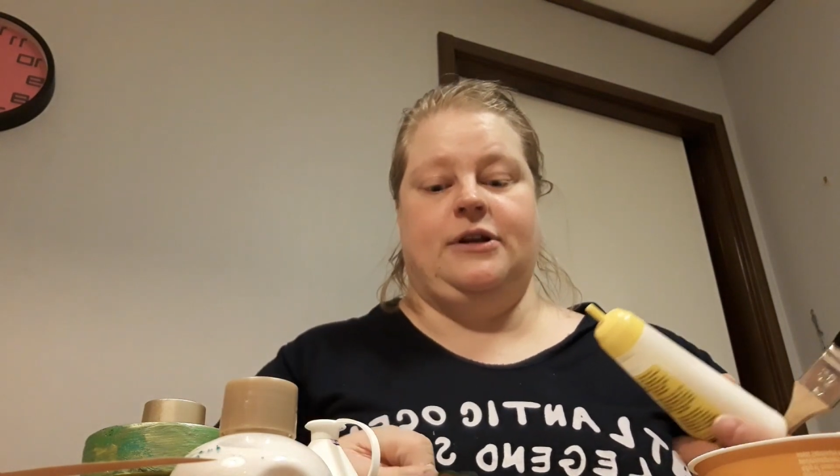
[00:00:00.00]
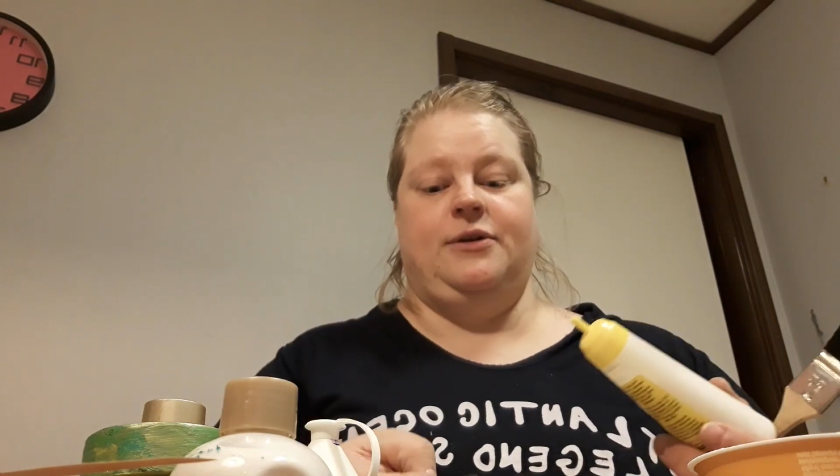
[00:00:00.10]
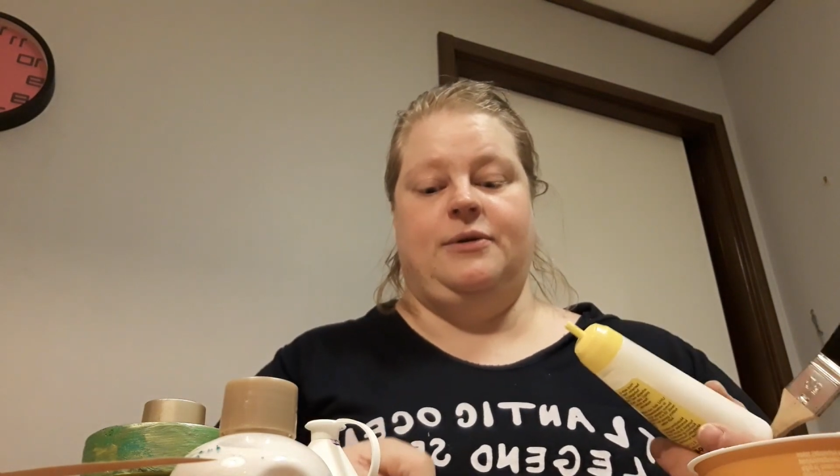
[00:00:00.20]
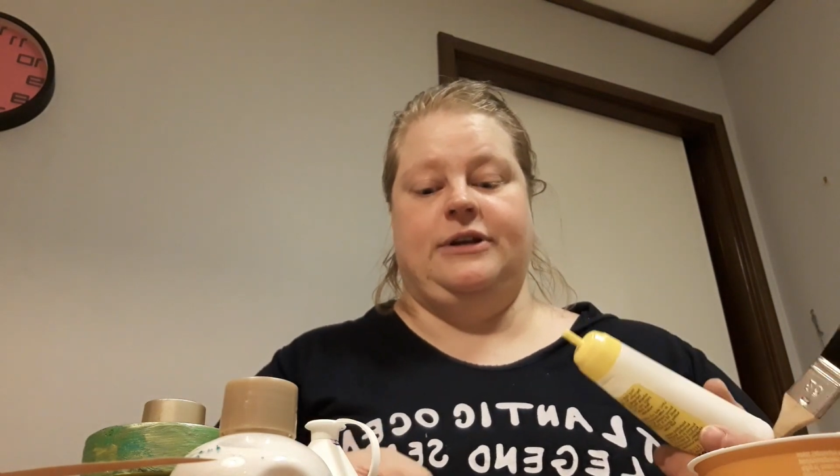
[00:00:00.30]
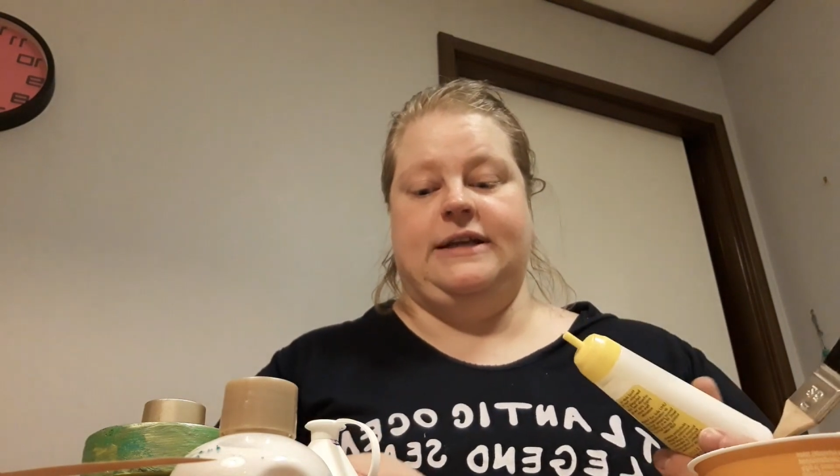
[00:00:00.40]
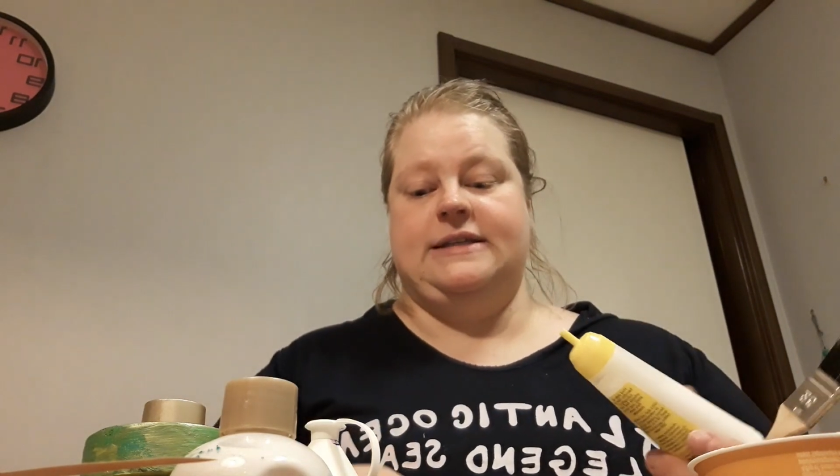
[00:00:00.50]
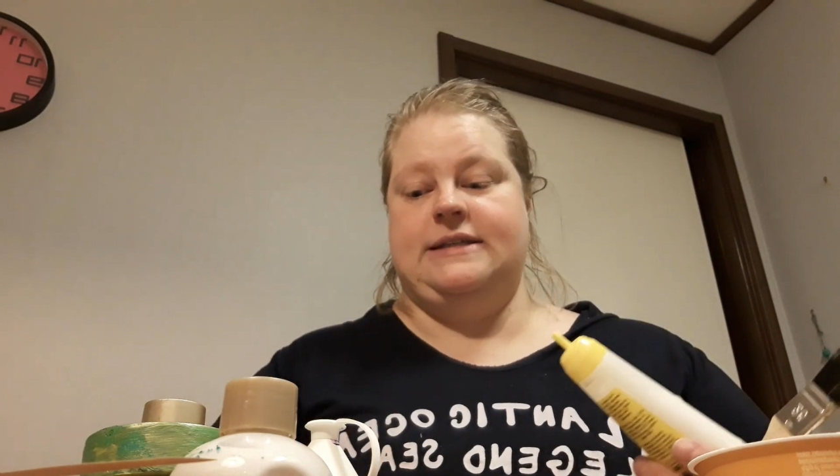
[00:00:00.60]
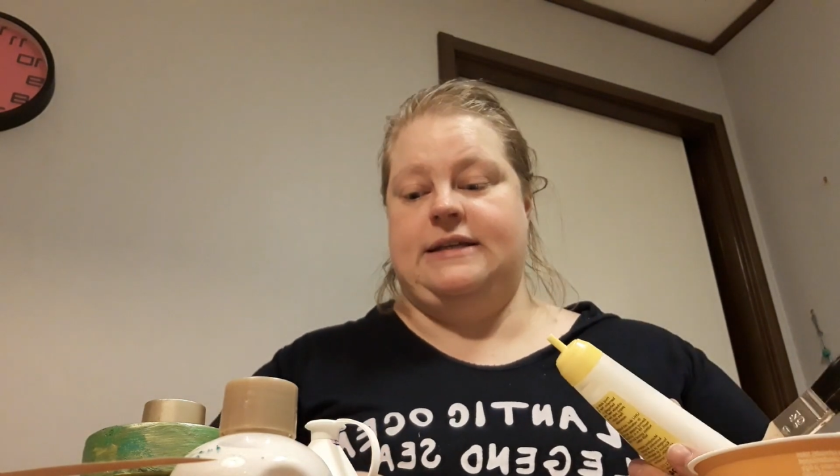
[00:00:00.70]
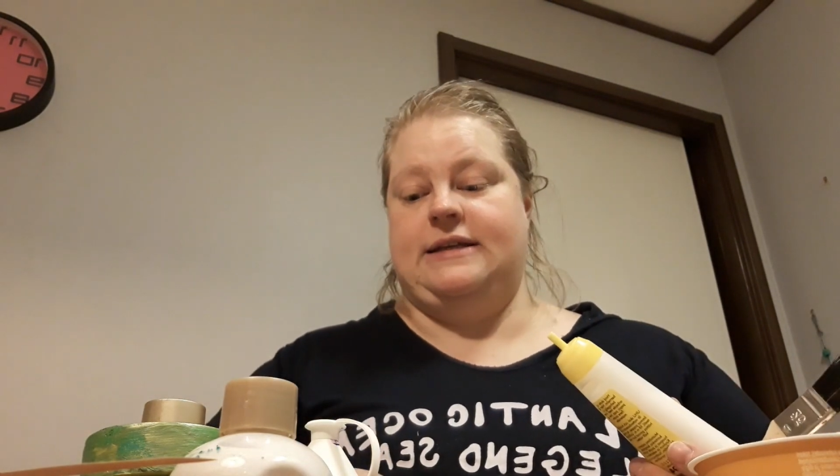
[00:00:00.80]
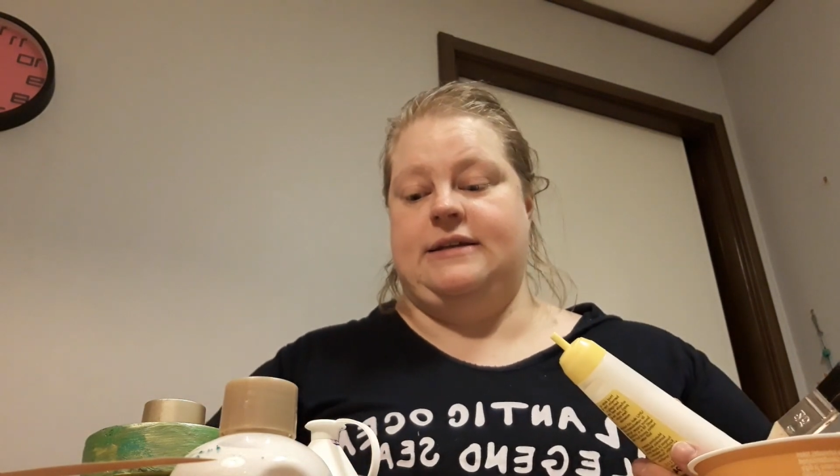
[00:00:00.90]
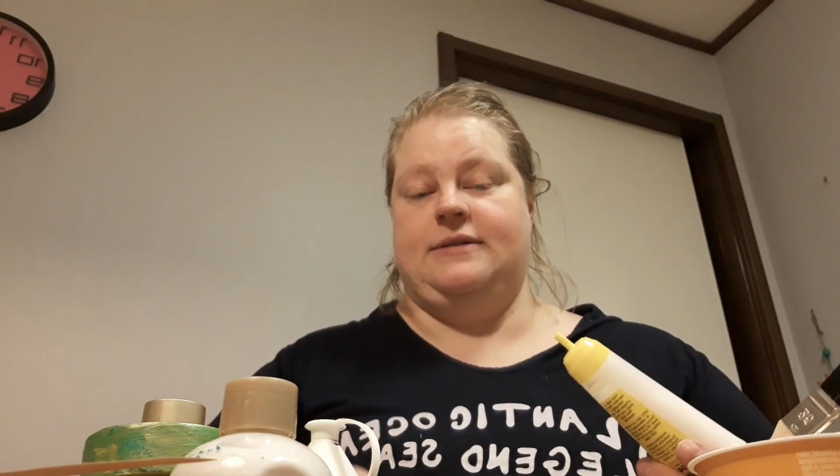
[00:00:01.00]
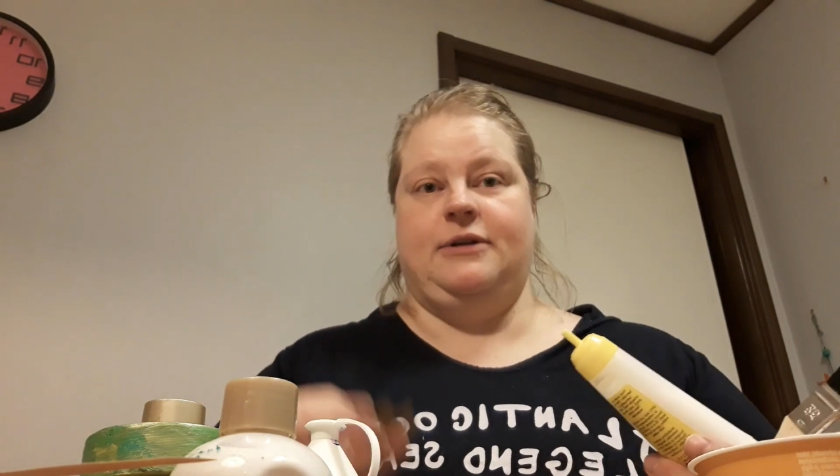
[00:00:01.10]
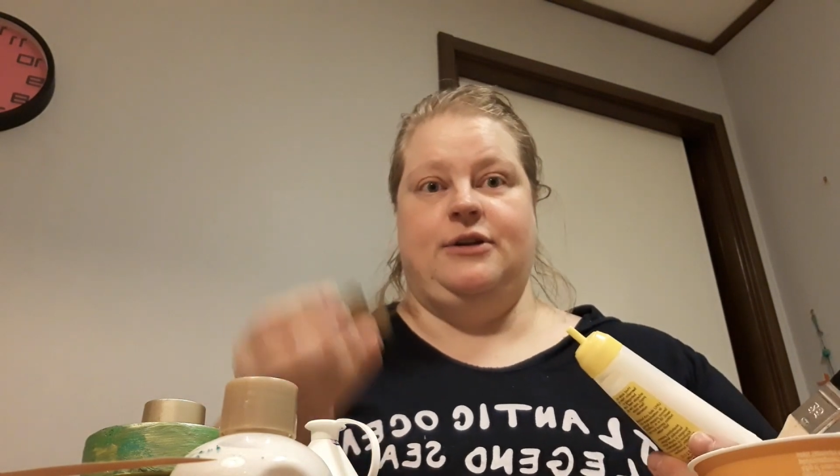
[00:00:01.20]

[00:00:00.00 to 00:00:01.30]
glue on this and then